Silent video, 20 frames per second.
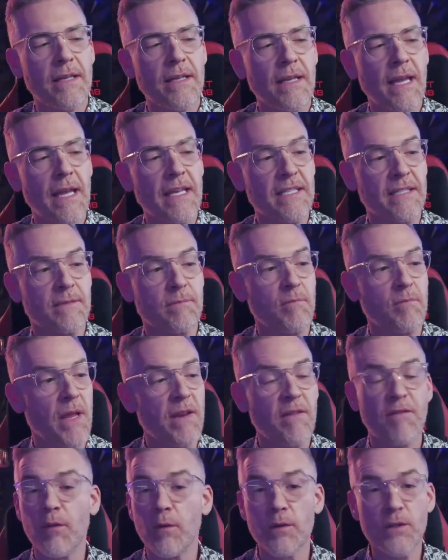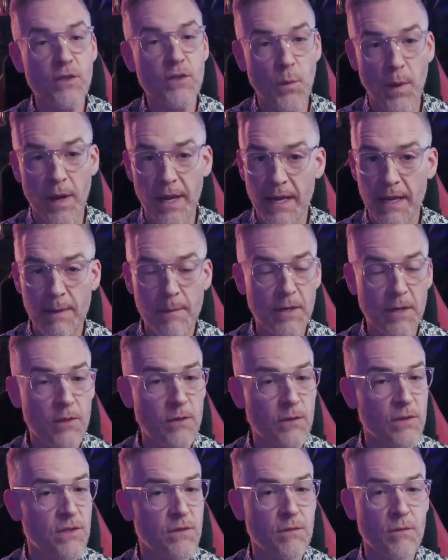is in full swing. Anybody
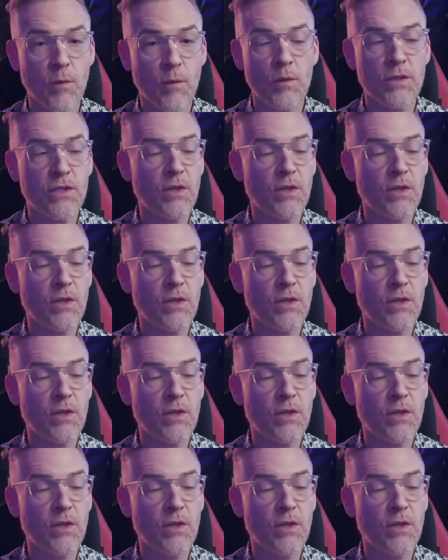who